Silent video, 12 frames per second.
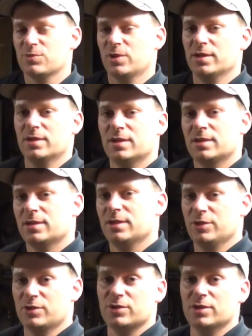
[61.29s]
one,
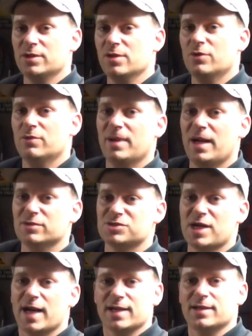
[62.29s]
you could go about
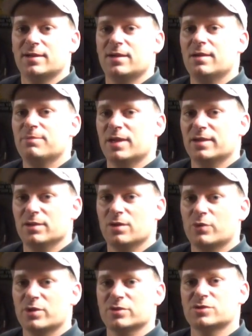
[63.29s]
jacking it up on the
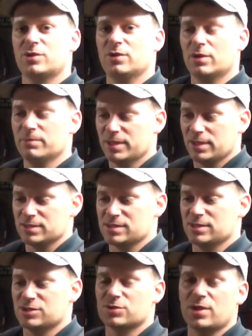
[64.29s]
lower control arm because
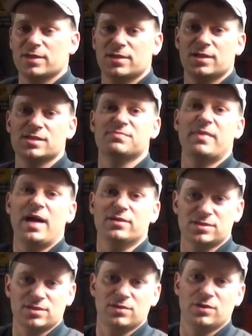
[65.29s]
the strut does
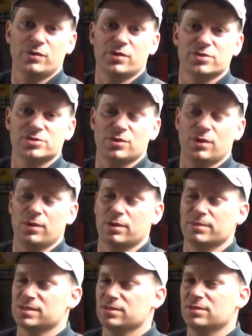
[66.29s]
mount to the lower control
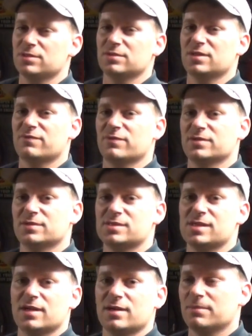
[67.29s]
arm. It's a little different
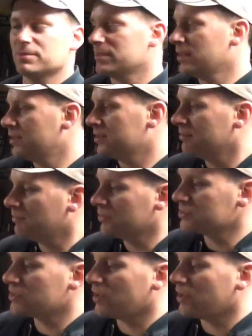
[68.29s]
setup than most